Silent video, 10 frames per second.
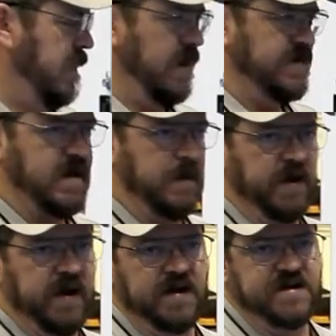It's
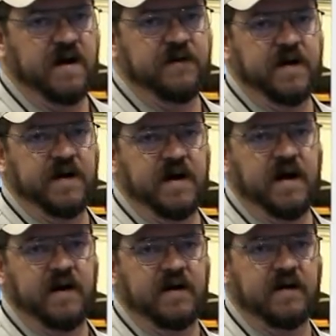completely
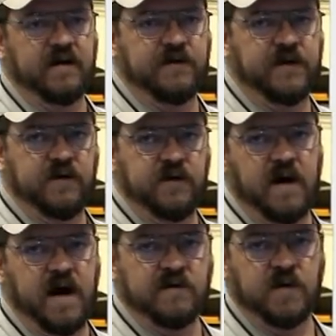self-contained. If you
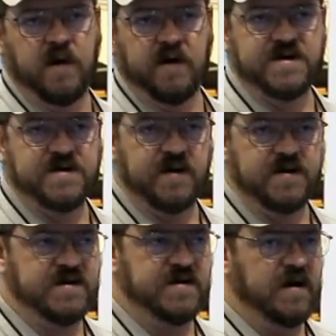have a water
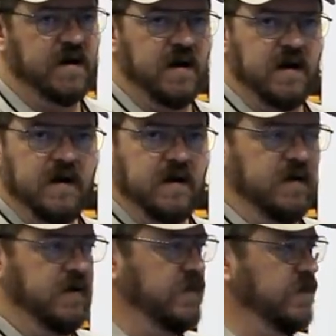source,
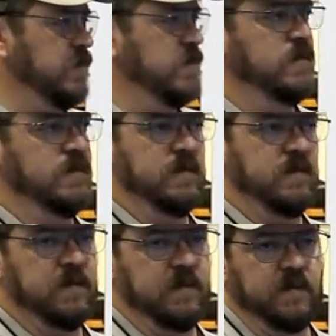you
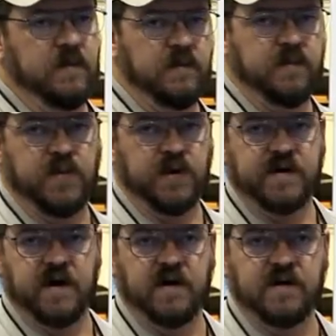put
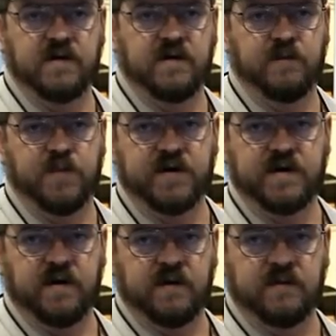
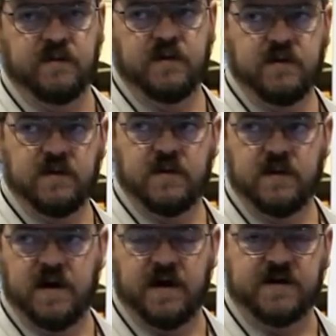the
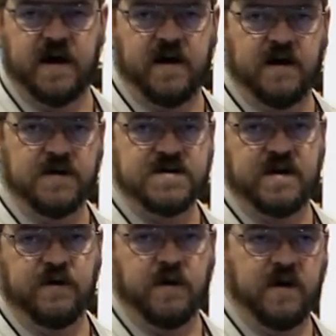intake hose
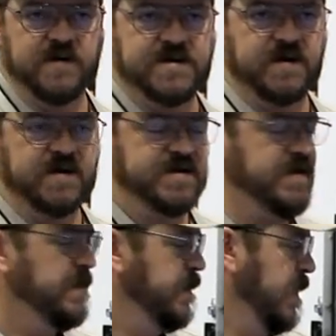in the water source.
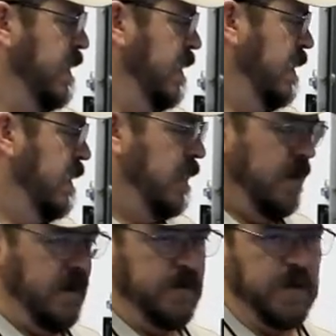
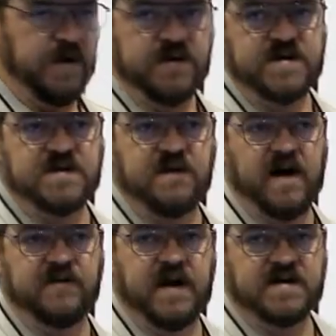It produces
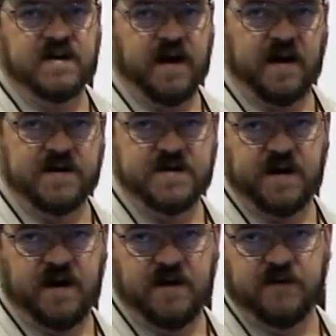5,000 gallons a
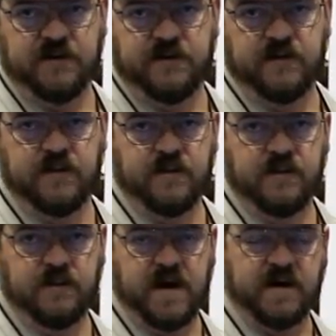day of
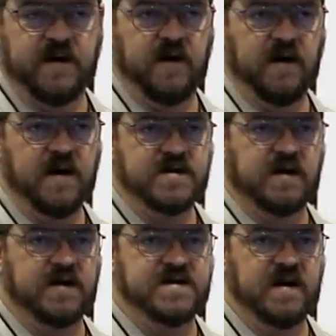
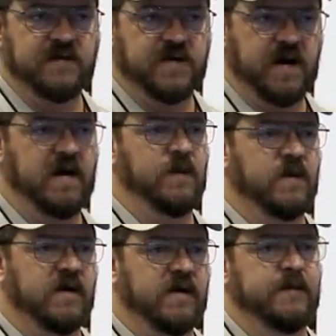bacteriologically safe drinking
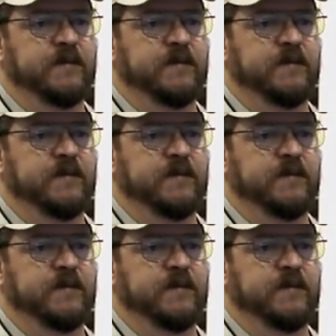water.